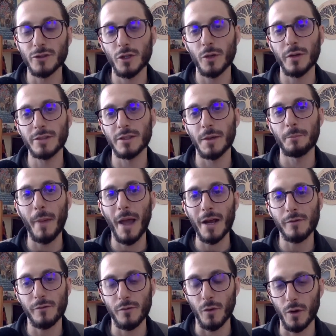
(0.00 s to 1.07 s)
And so it's a
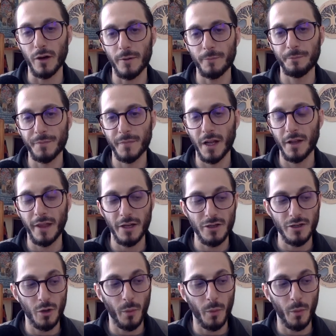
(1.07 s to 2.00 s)
metaphor, that